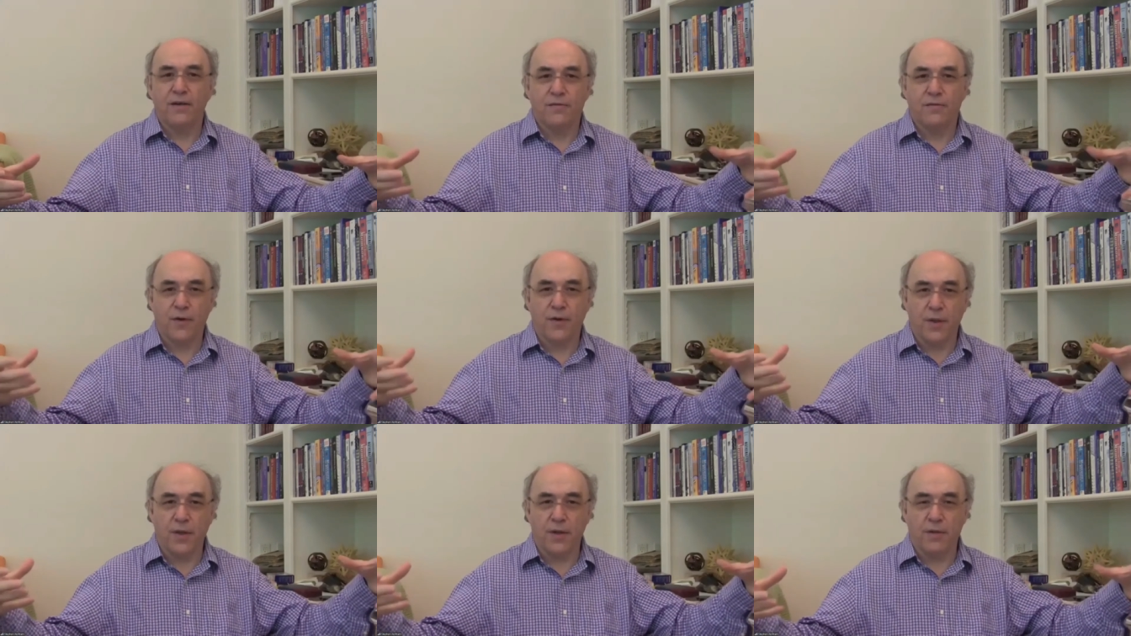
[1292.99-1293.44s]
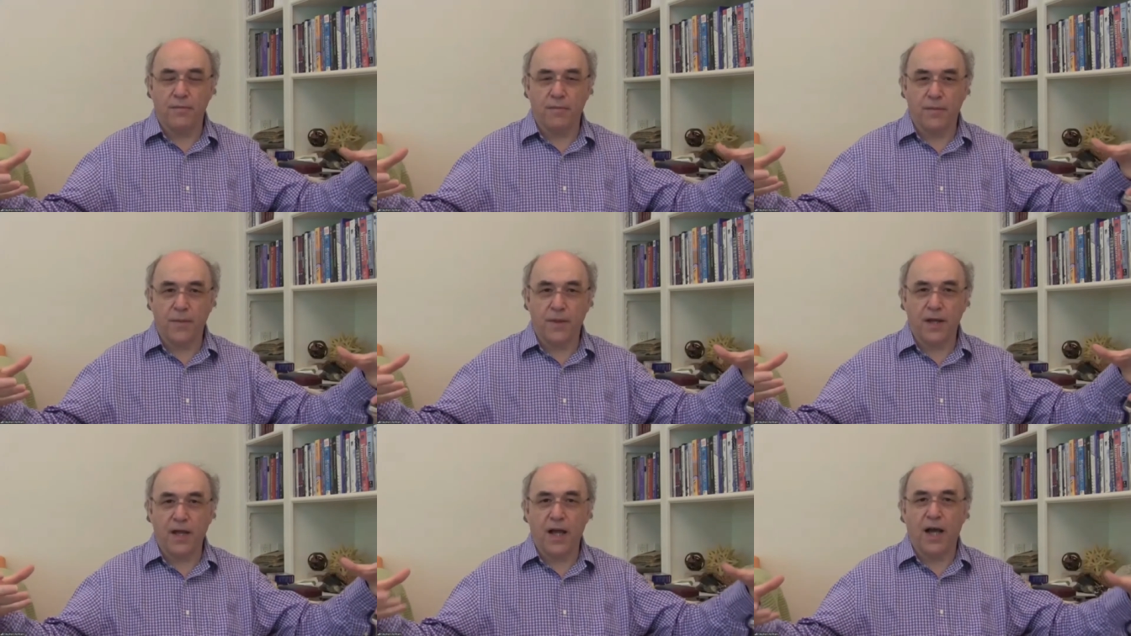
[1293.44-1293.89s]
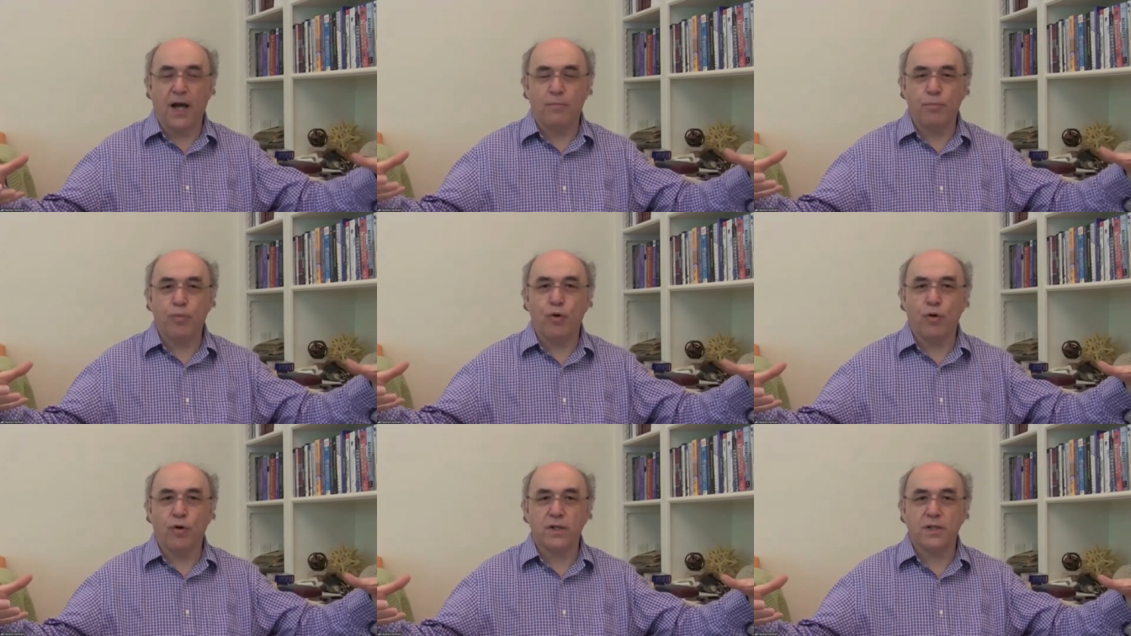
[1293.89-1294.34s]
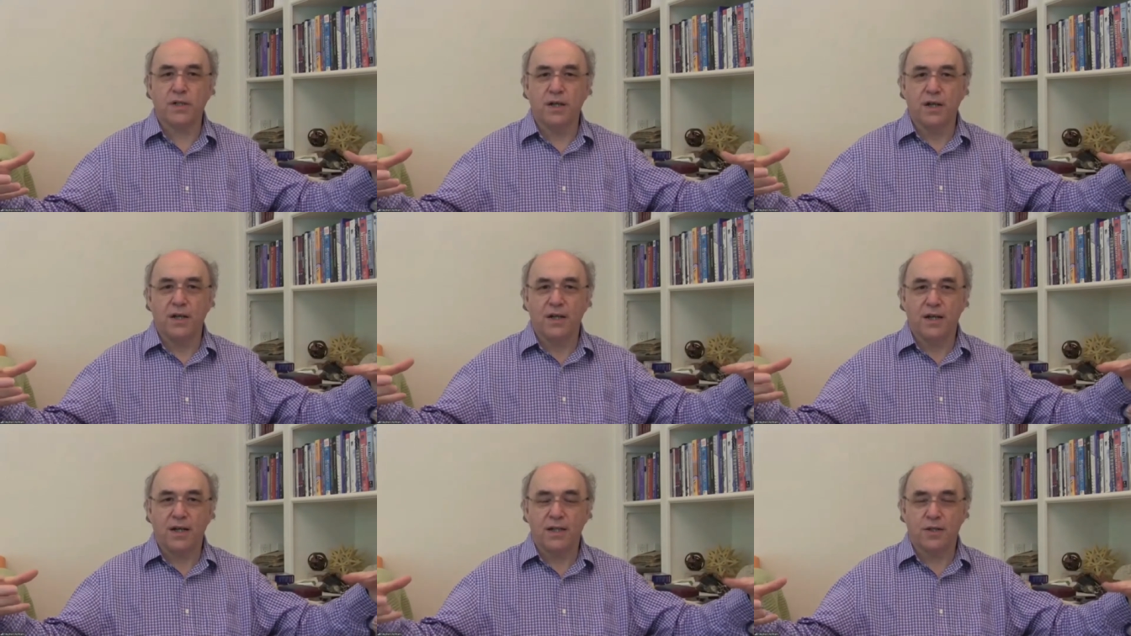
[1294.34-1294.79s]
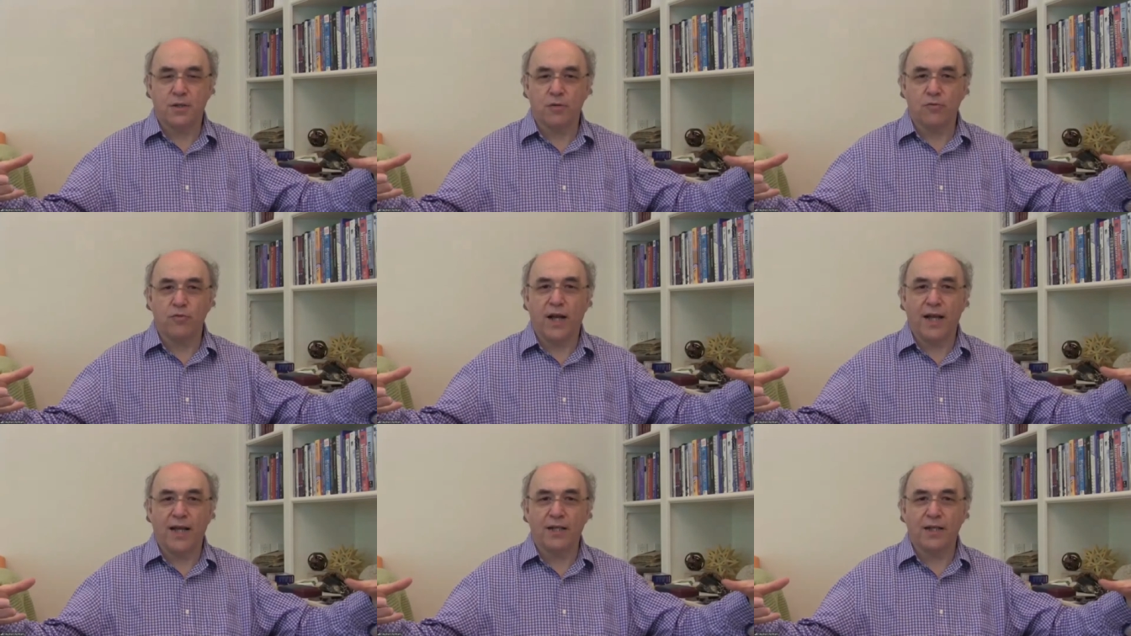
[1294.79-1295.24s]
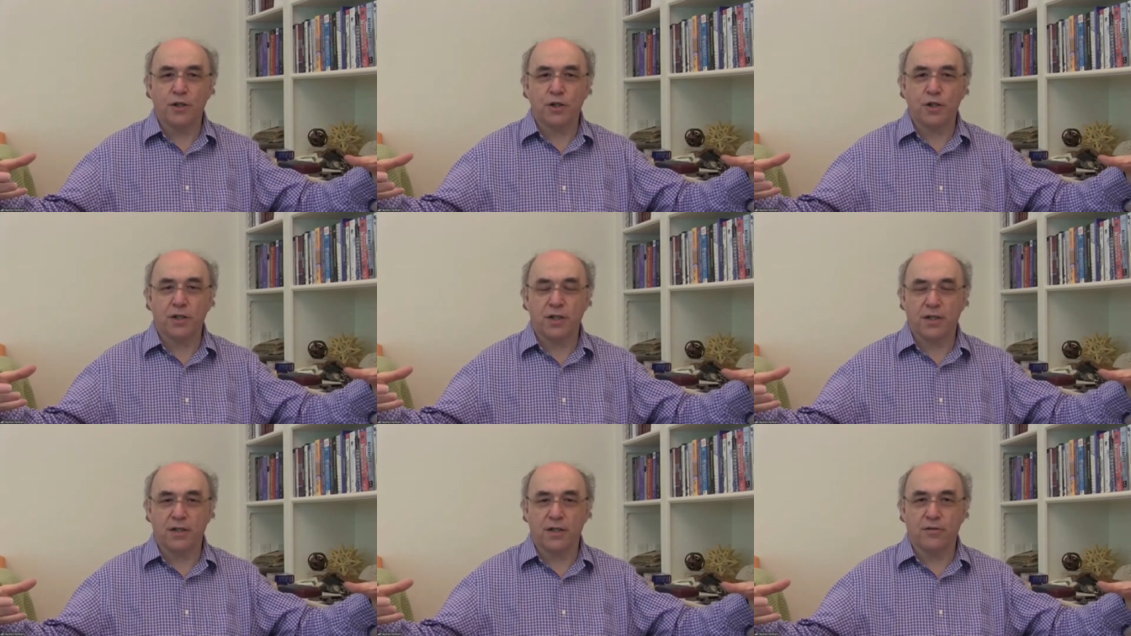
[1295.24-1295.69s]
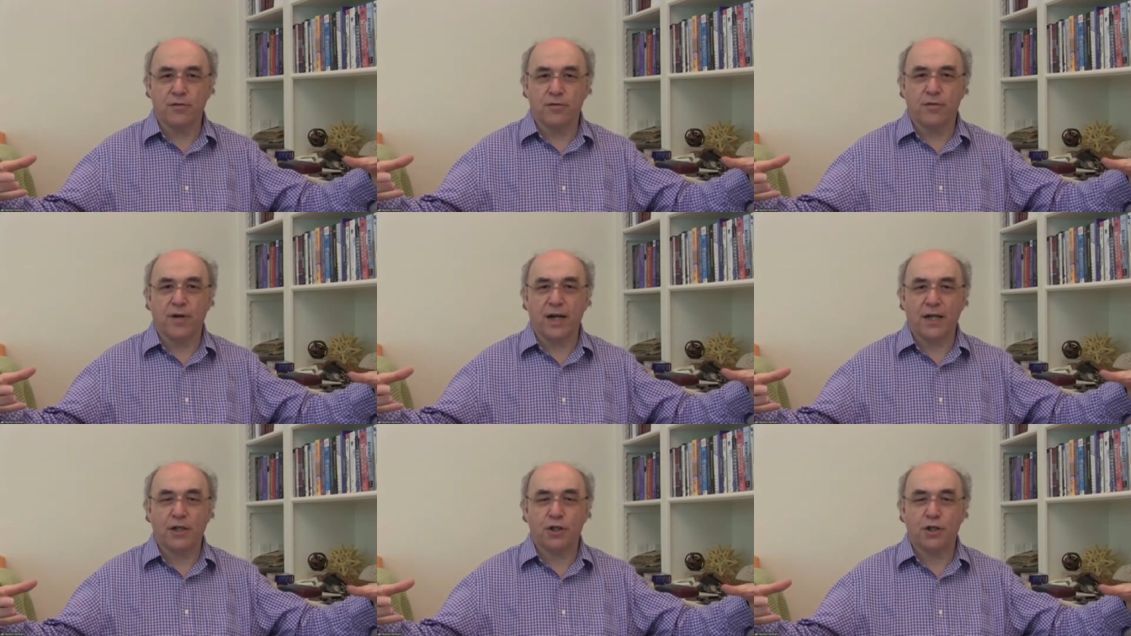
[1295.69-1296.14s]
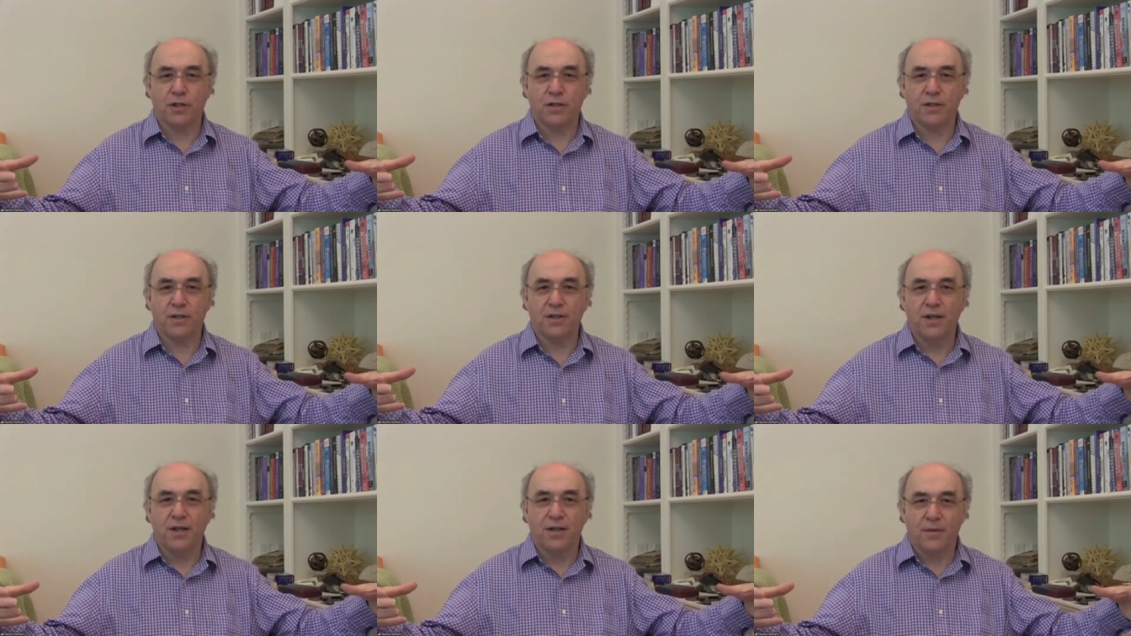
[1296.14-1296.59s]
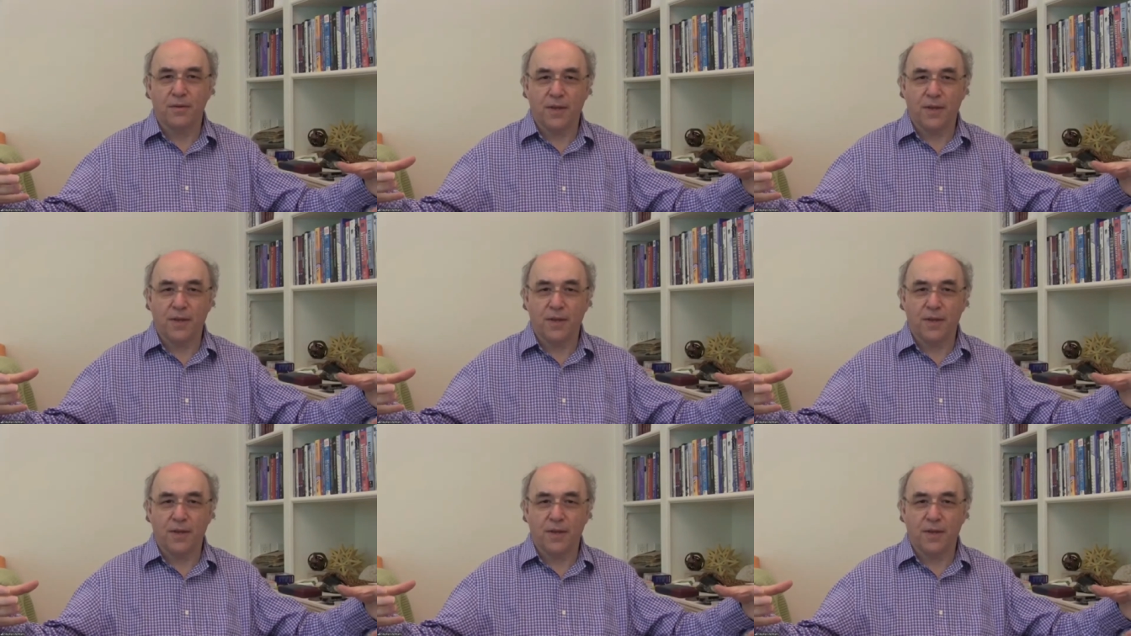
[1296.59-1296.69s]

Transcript: for the airport is arranged in a direction